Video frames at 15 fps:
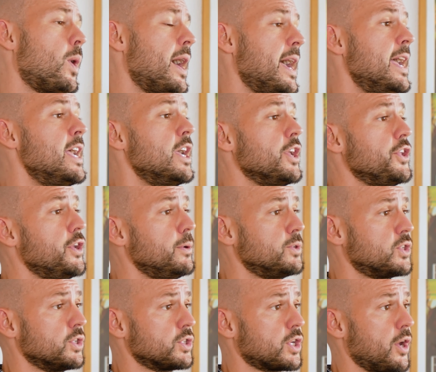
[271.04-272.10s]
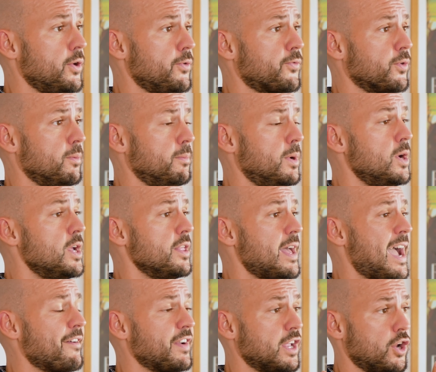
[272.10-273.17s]
where users go from
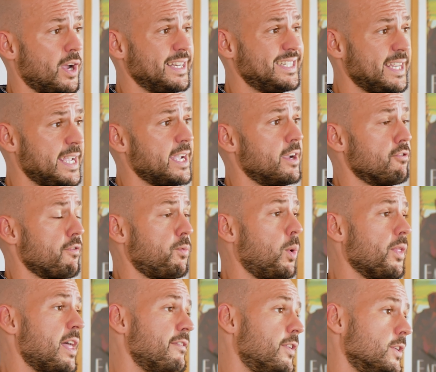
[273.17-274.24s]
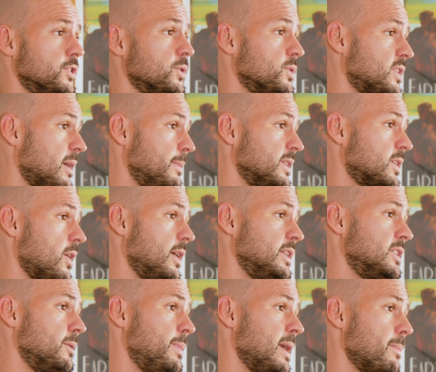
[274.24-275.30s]
having an idea of what their virtual summit is
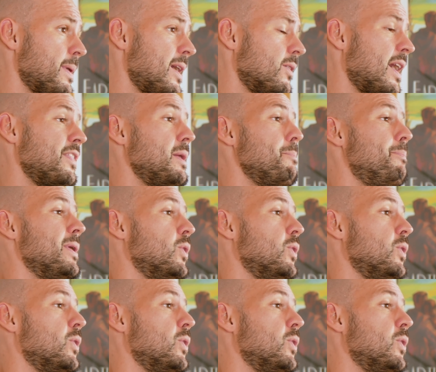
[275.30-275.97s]
going to be about and then